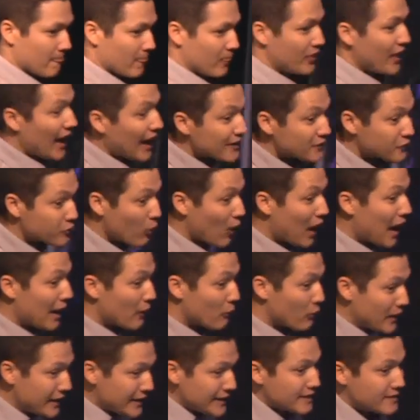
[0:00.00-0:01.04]
That's why
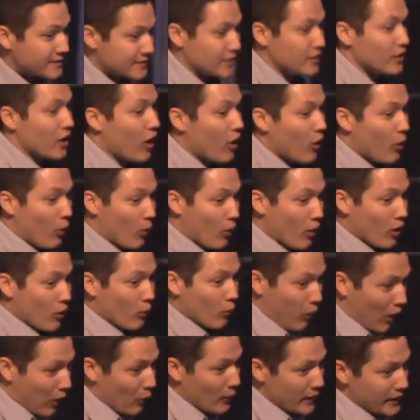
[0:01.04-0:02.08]
we need to know
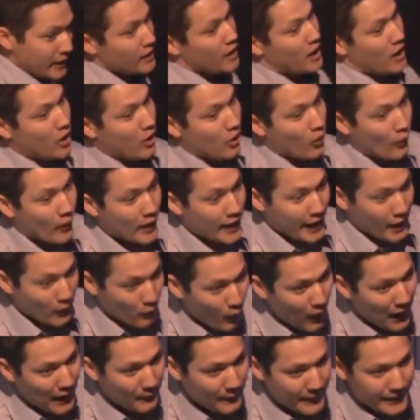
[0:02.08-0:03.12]
what we know and
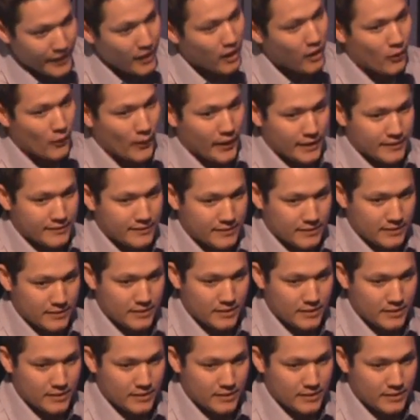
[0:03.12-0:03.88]
why we know it.